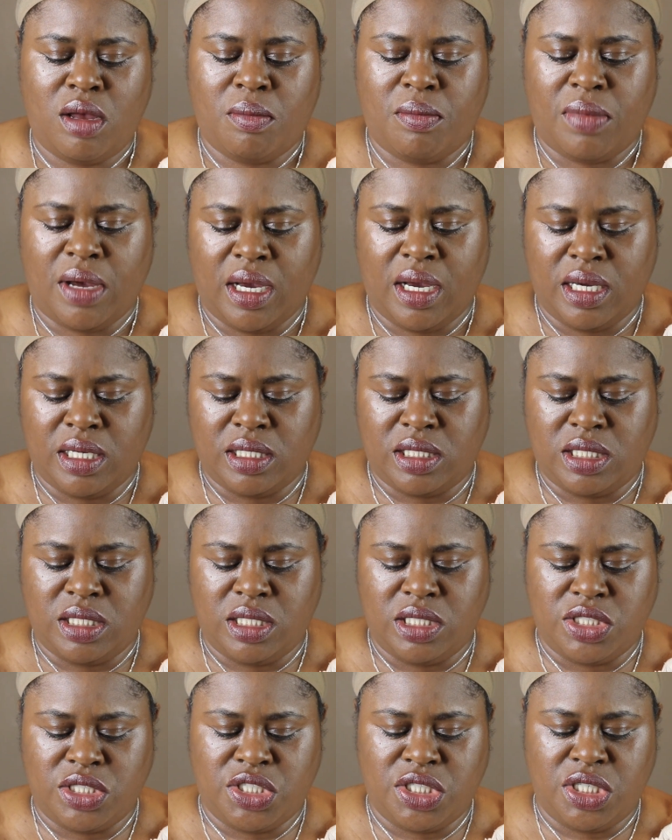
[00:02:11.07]
by
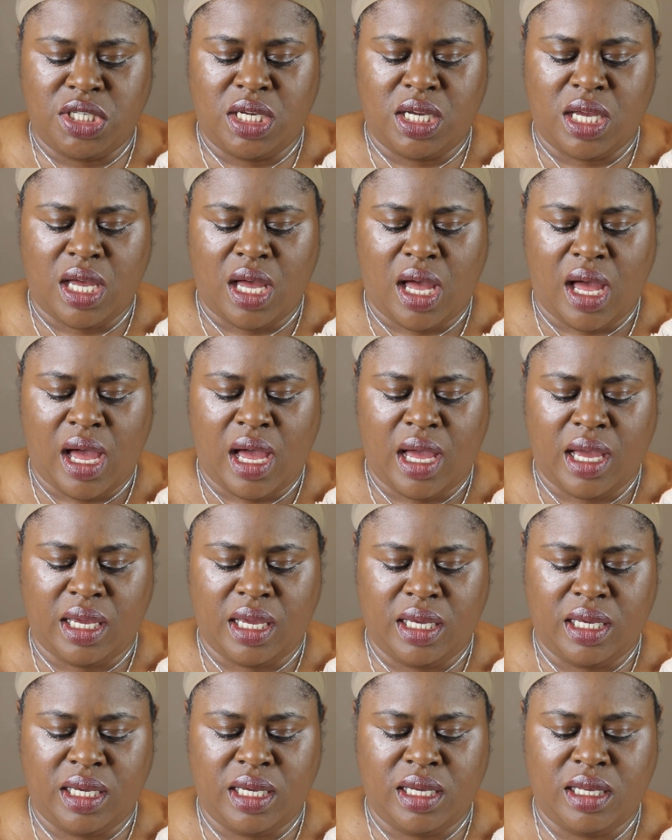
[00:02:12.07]

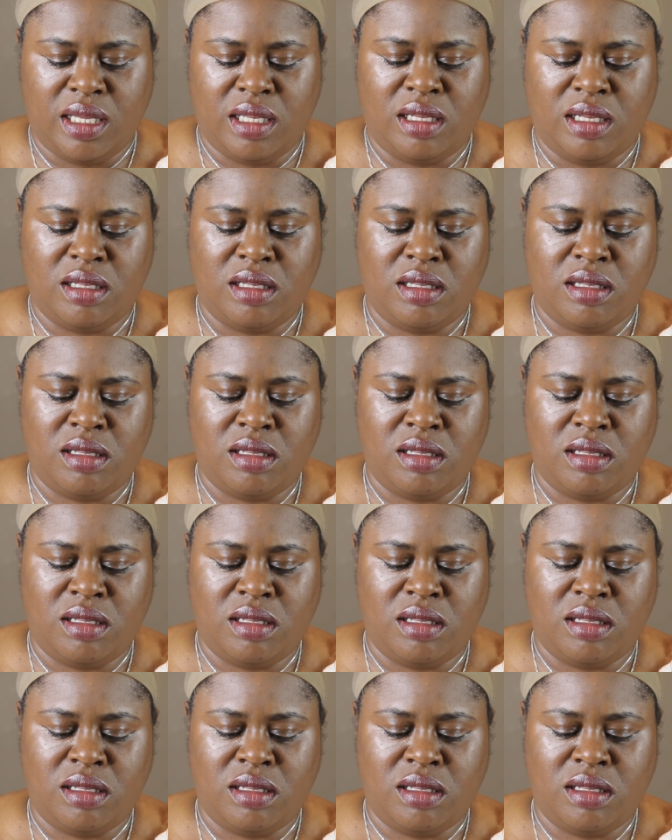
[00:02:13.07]
Tgin.